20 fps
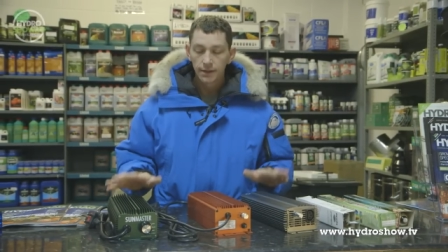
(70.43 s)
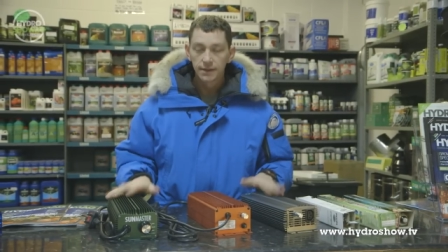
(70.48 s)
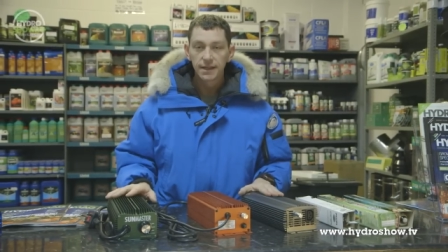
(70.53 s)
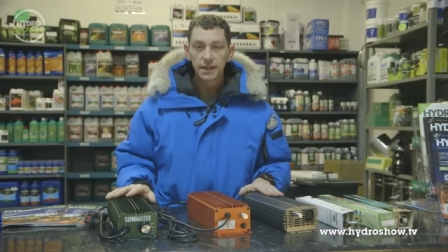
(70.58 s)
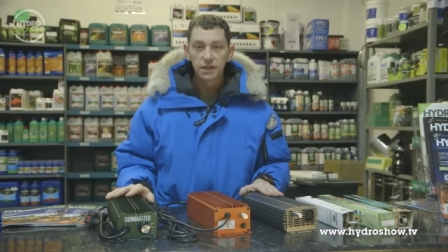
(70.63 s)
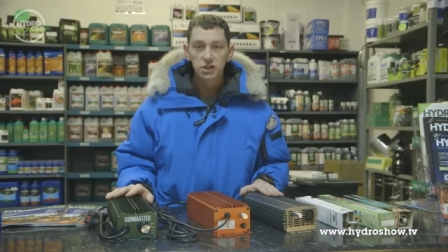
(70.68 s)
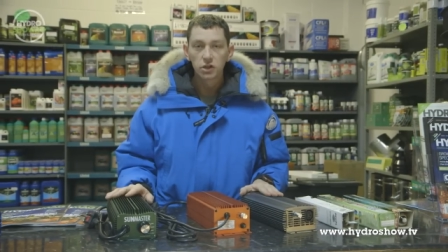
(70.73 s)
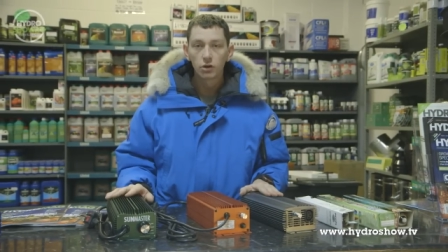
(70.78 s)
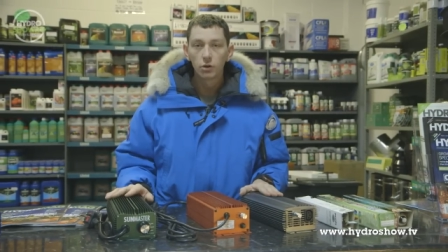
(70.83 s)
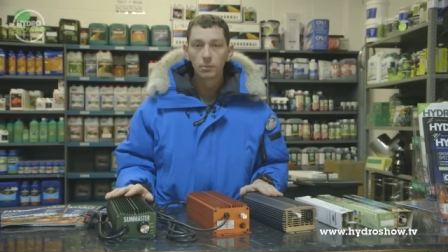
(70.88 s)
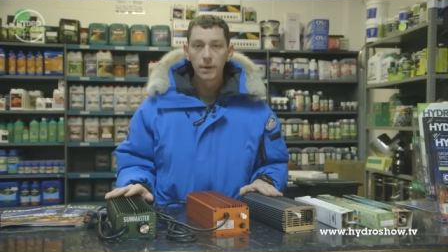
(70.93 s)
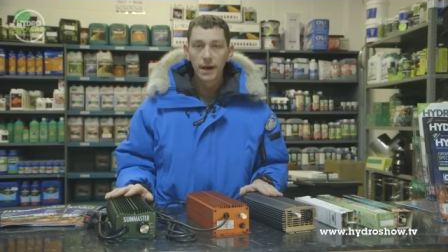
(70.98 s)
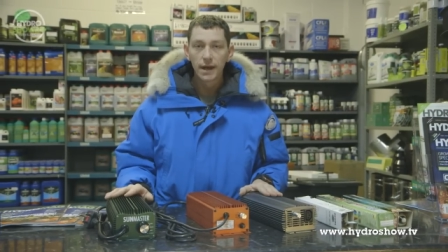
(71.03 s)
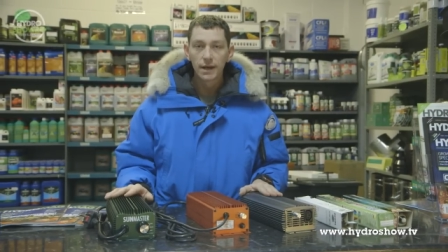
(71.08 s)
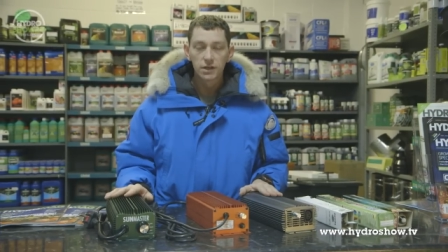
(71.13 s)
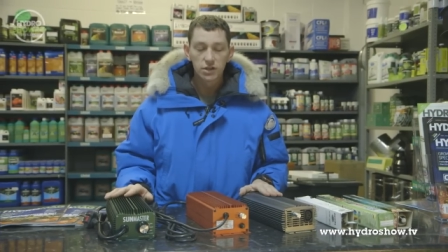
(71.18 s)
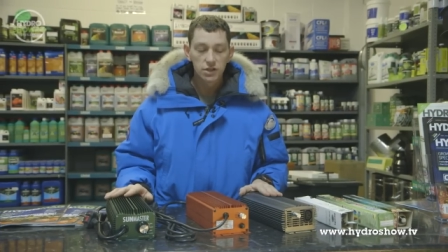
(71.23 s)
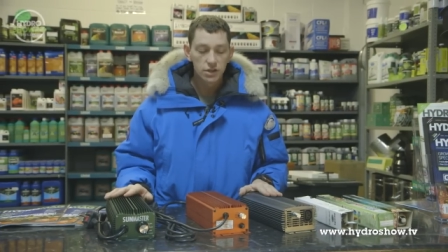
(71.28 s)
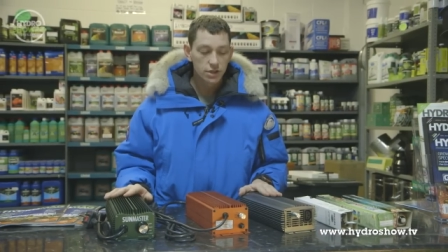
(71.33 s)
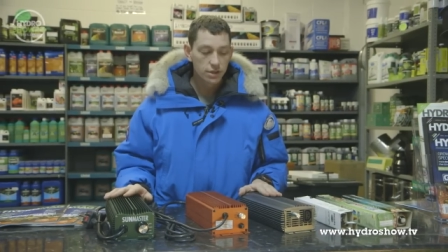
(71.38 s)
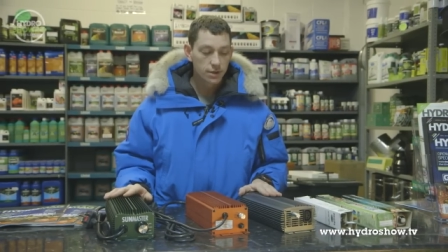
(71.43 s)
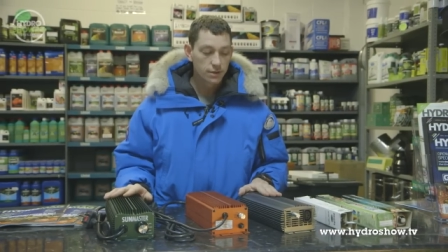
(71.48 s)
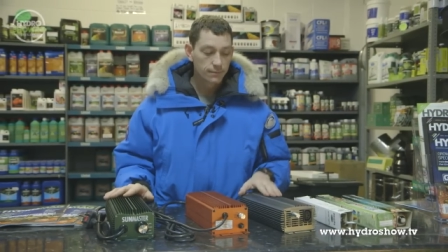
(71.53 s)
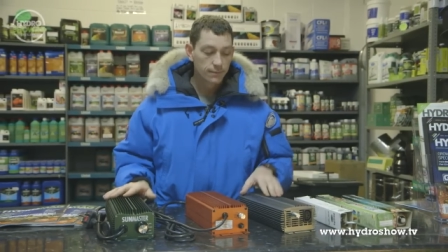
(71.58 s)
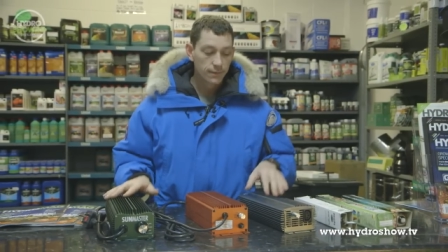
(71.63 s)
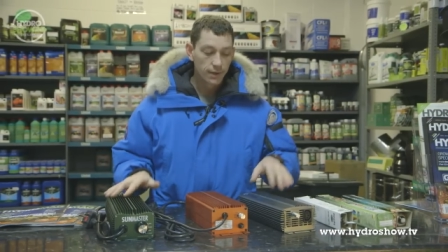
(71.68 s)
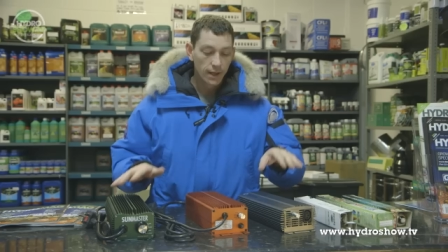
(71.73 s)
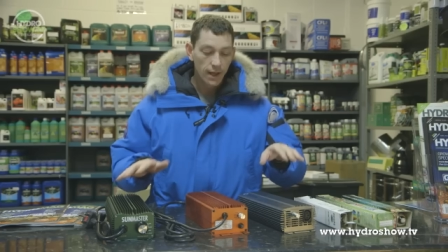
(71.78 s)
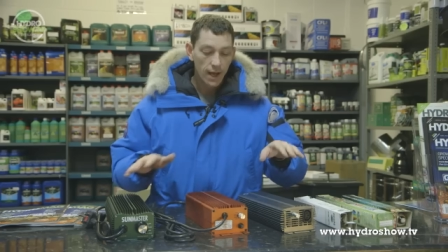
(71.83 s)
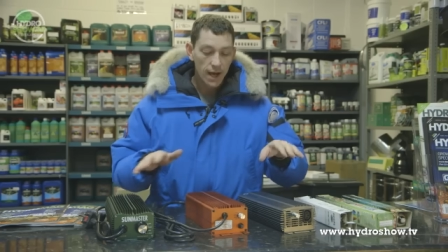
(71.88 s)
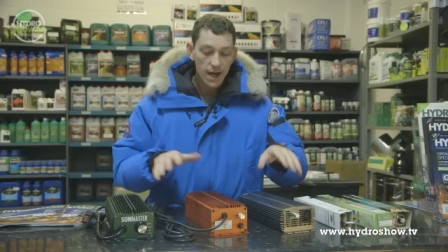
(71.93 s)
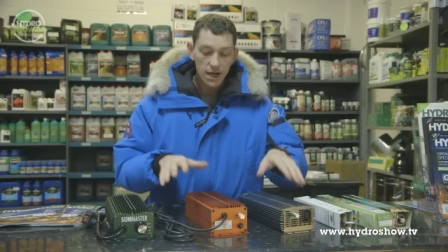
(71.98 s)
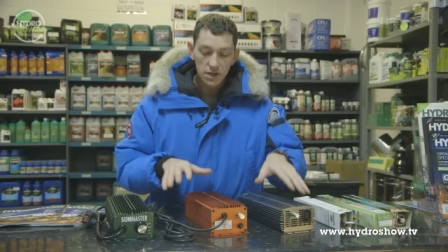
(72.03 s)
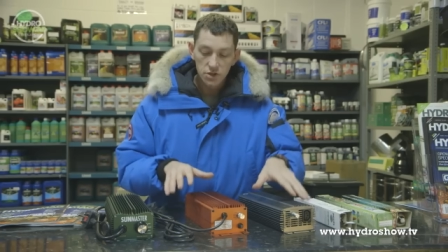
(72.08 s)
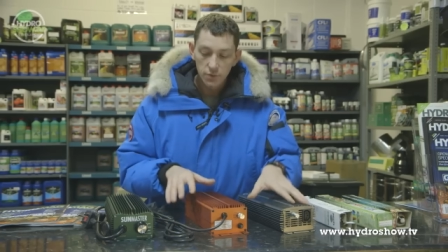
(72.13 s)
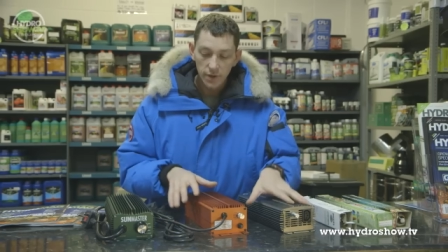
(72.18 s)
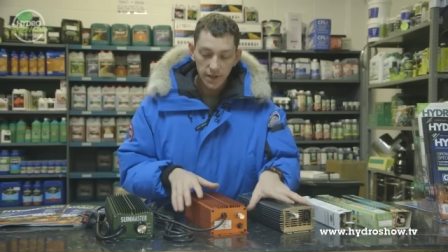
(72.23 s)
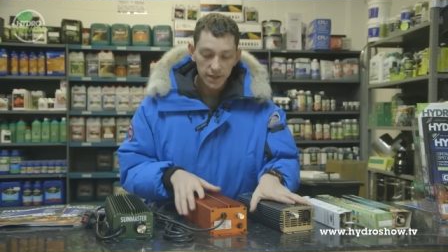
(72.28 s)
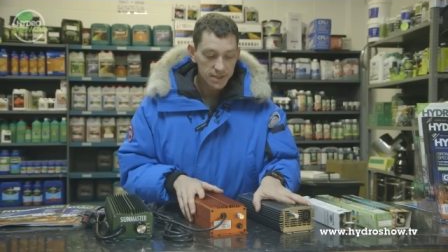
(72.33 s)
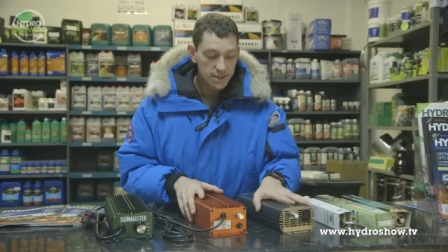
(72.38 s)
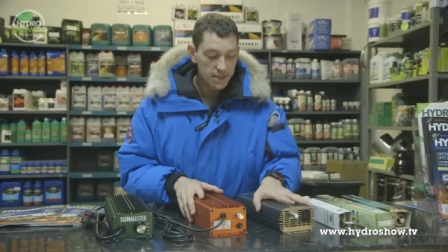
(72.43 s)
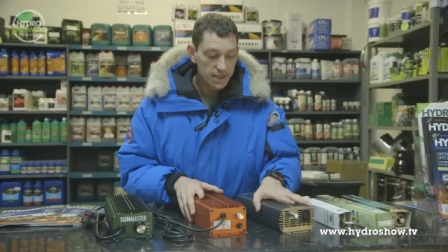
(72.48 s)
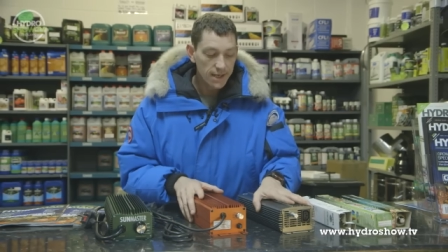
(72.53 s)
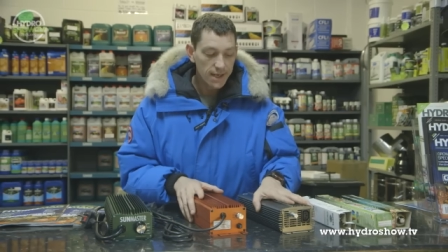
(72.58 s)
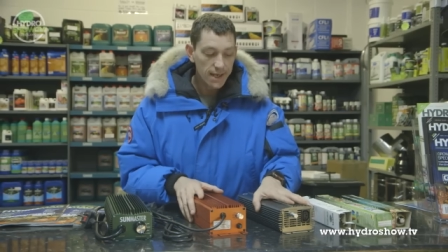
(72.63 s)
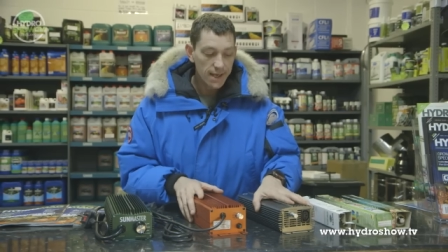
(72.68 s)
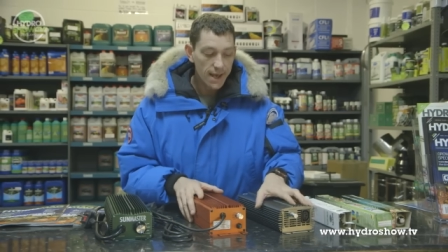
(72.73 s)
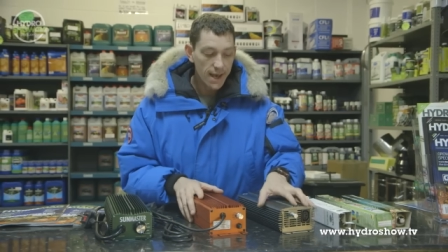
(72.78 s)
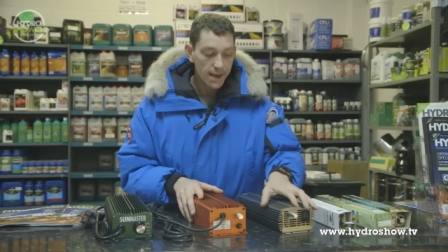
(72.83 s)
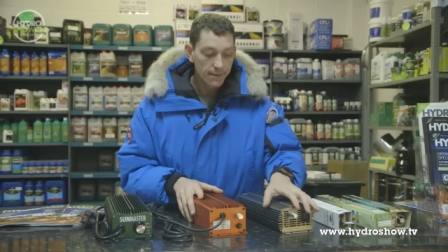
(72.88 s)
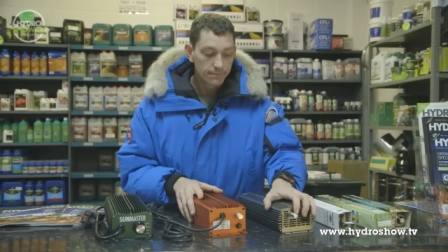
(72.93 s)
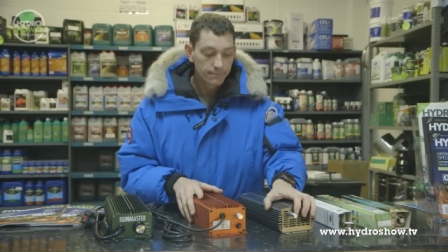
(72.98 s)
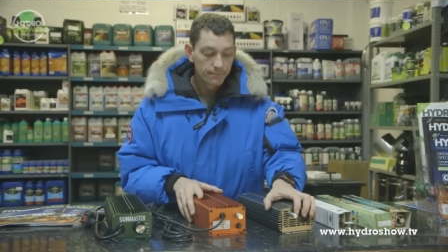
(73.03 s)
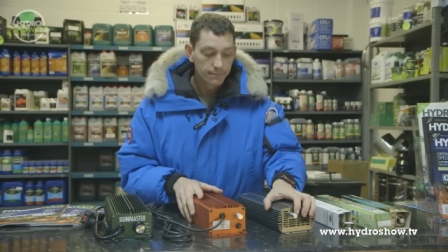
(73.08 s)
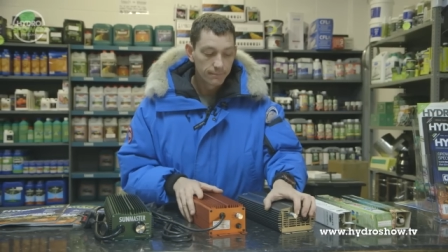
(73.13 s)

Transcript: Digital ballast, as we can see here,